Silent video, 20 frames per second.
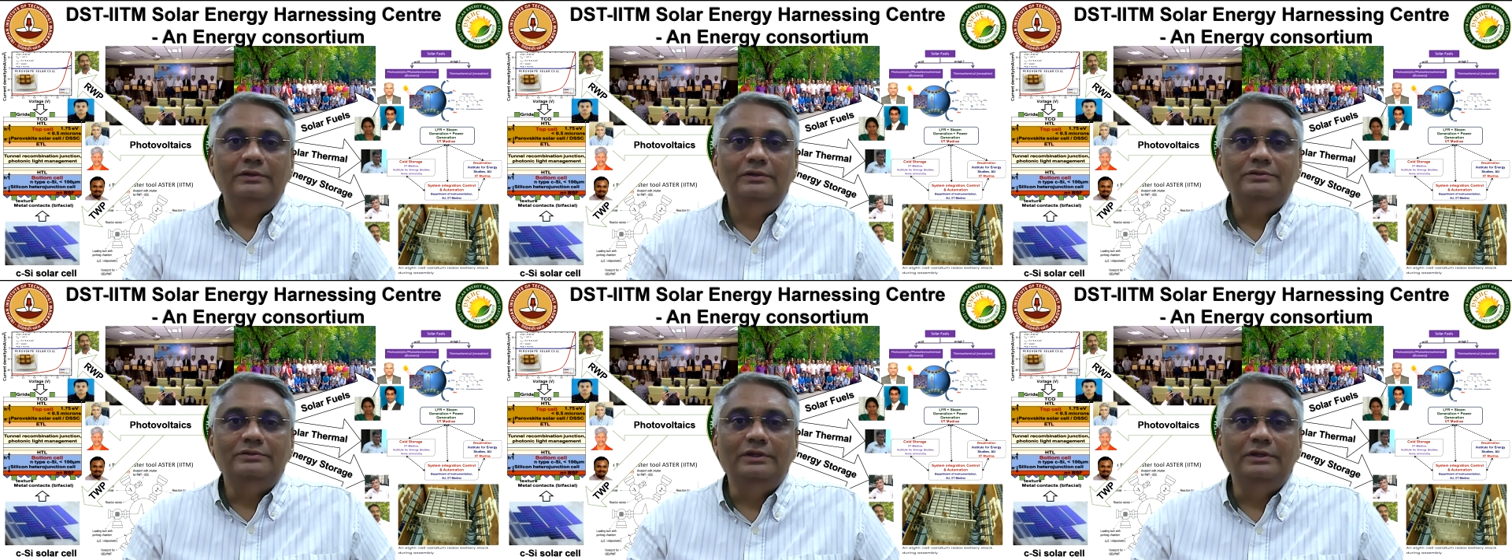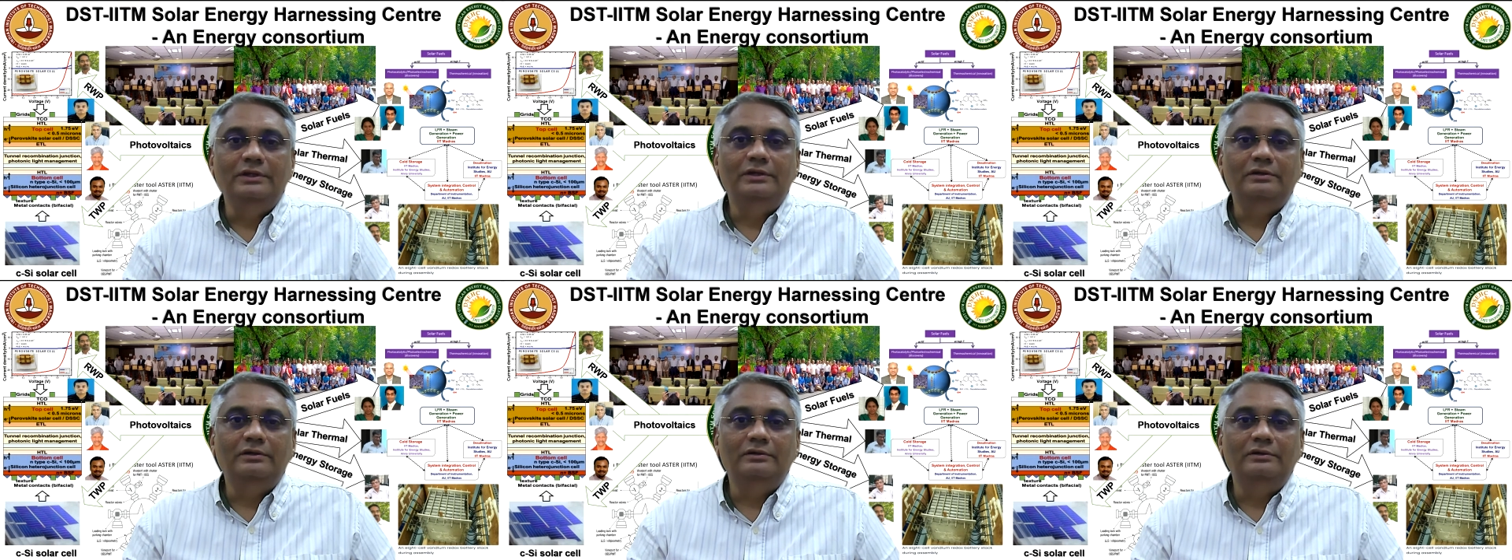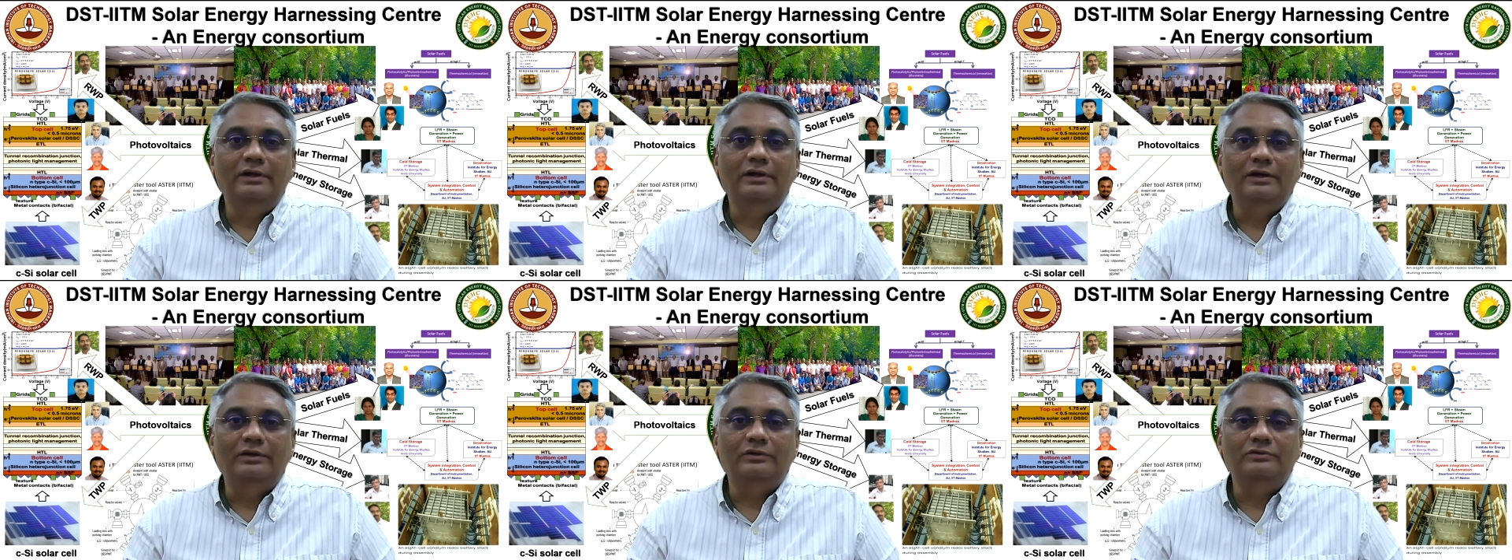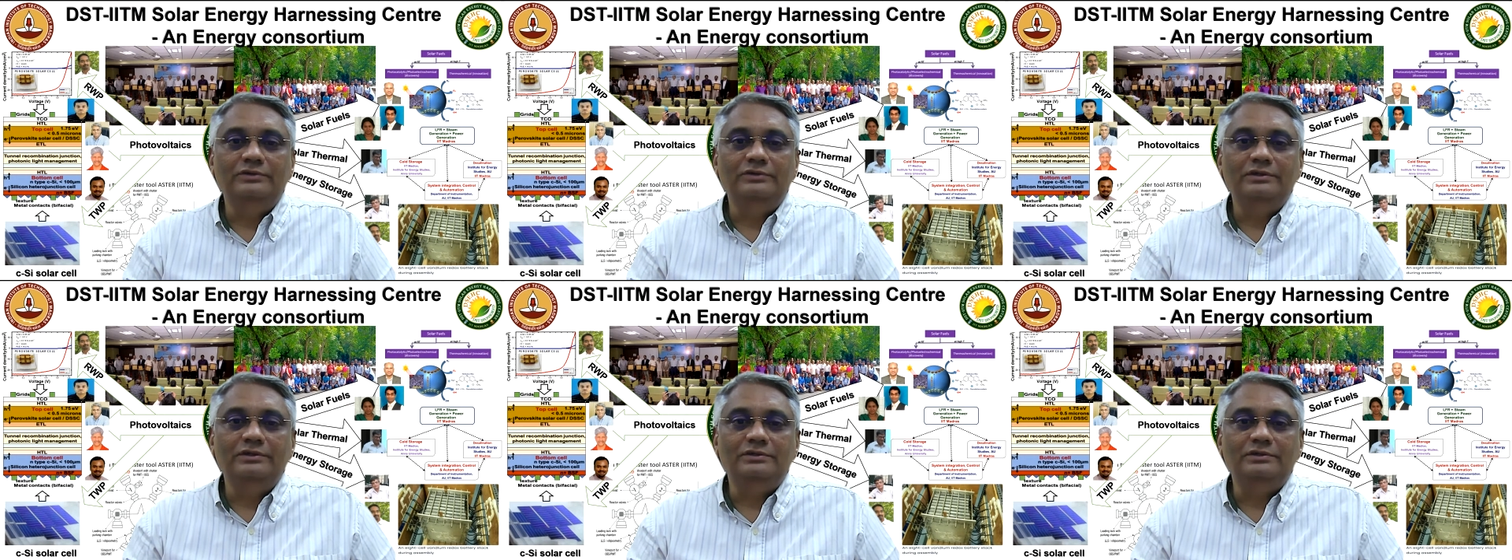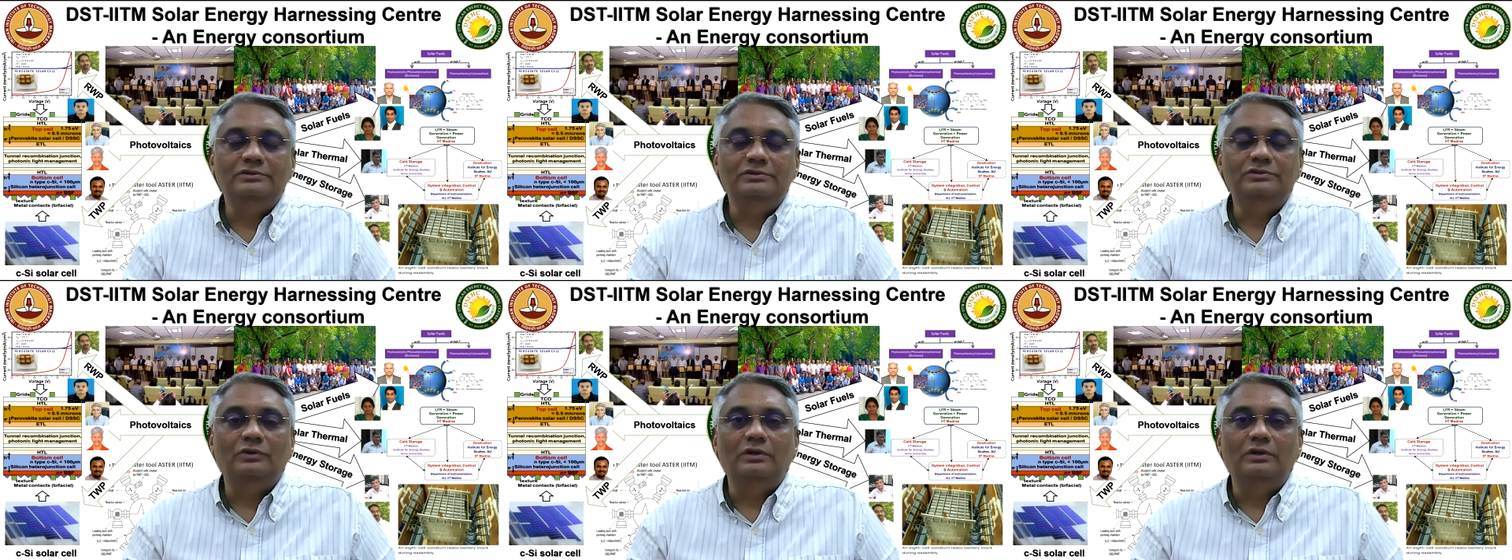silicon
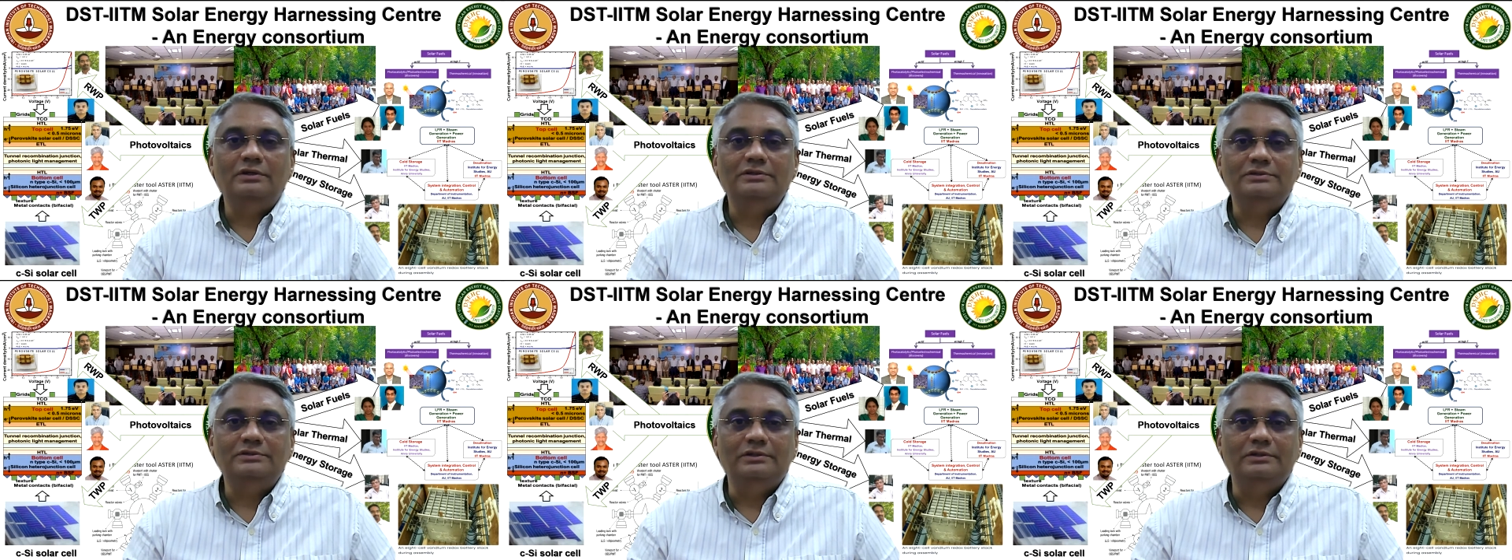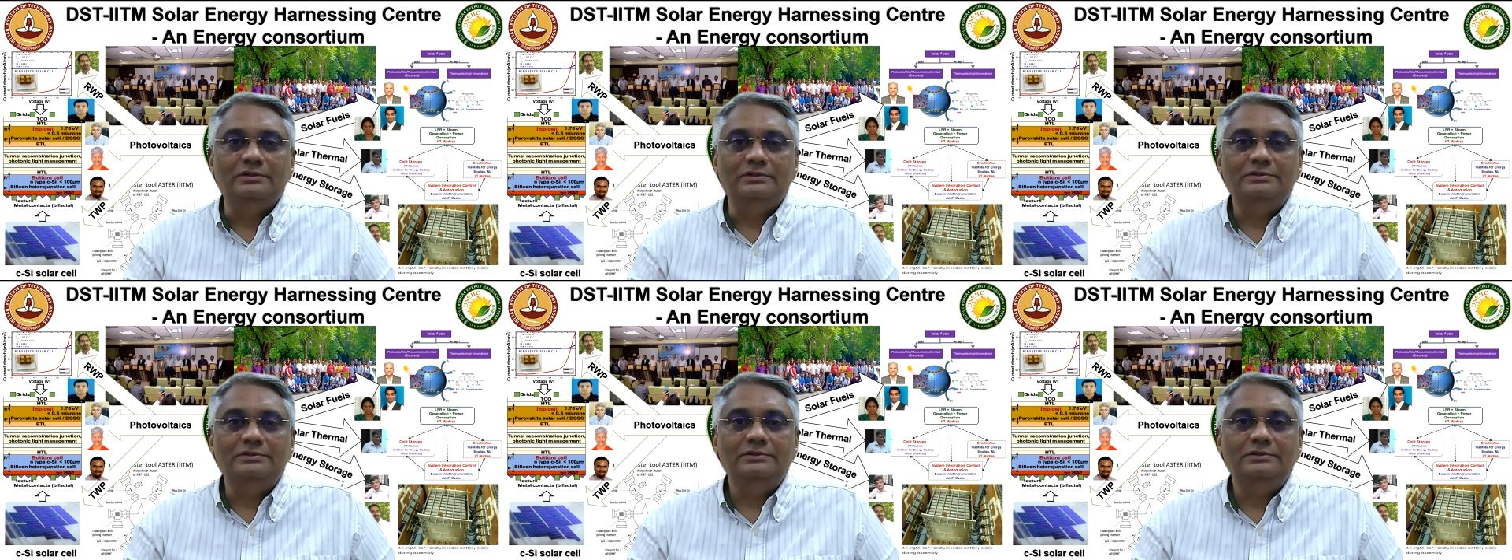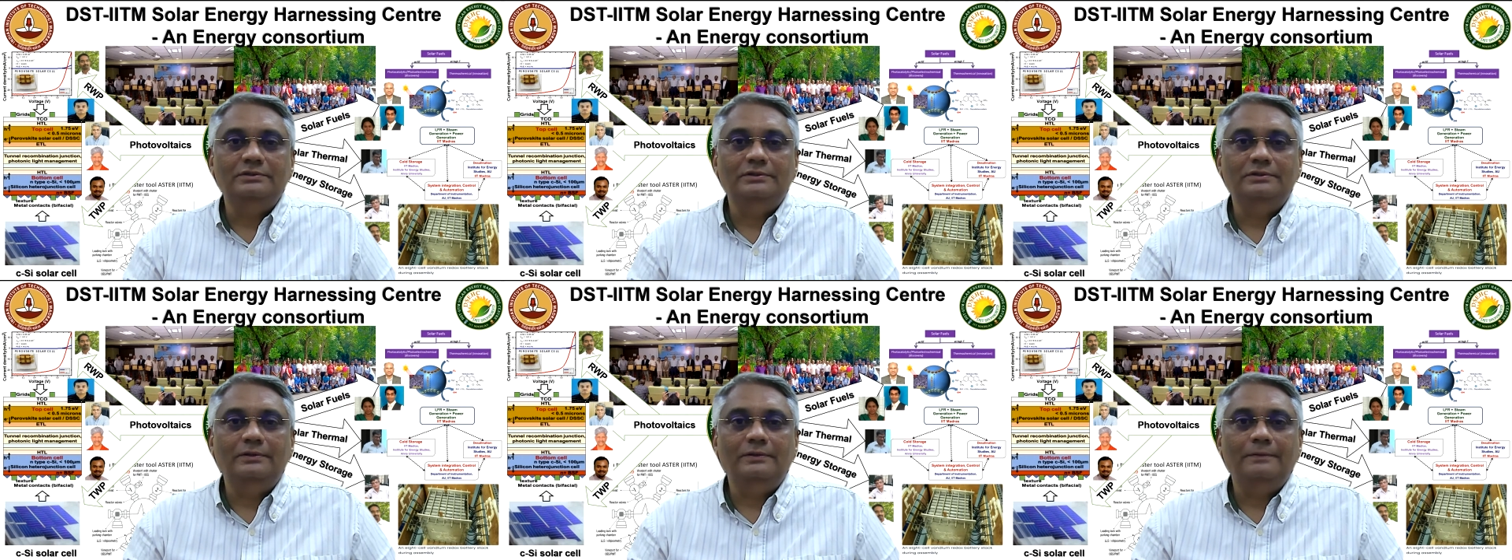heterojunction solar cells.